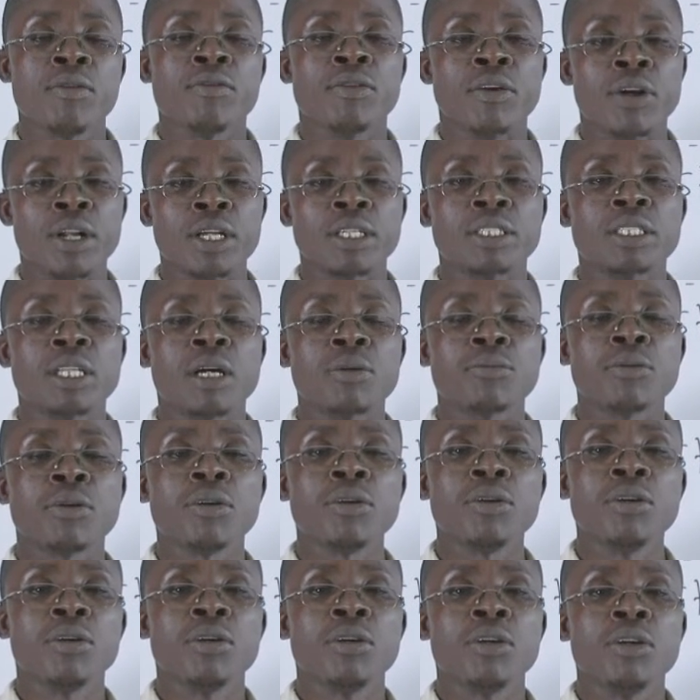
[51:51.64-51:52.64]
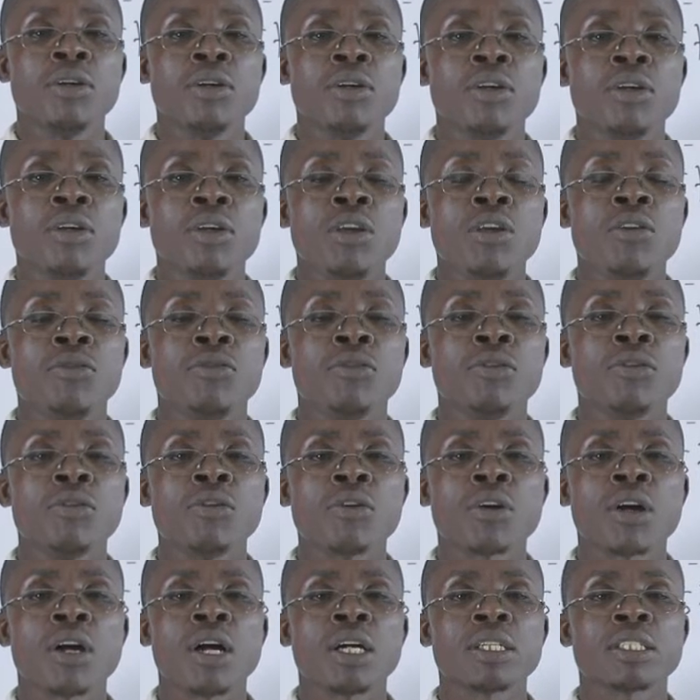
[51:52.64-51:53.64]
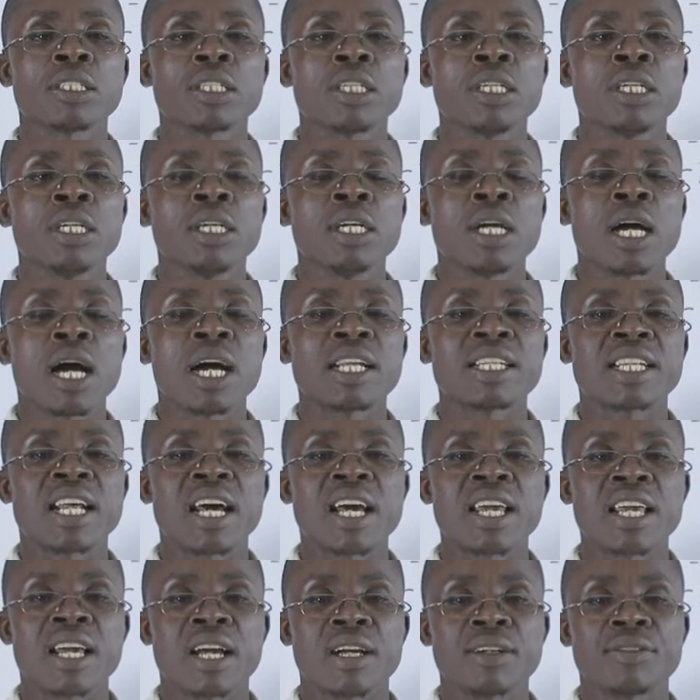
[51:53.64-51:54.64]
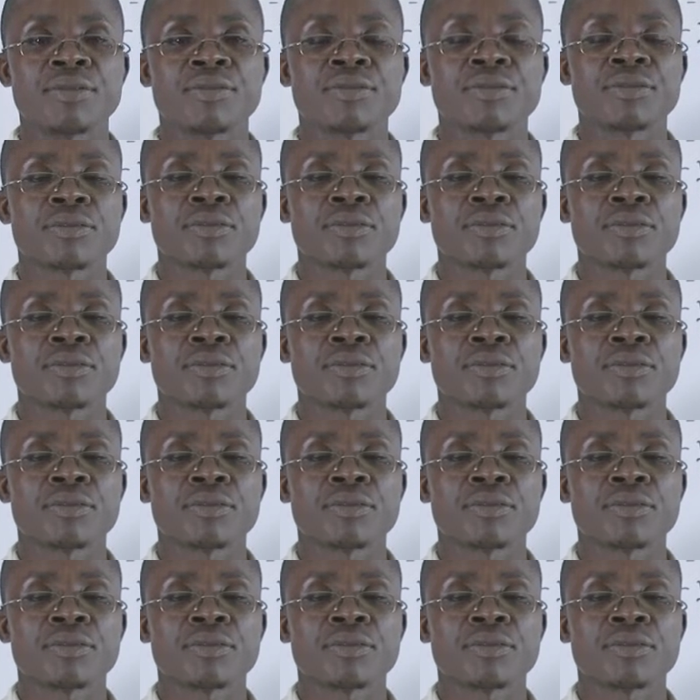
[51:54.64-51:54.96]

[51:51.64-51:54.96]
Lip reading: For example, if you look at a tire,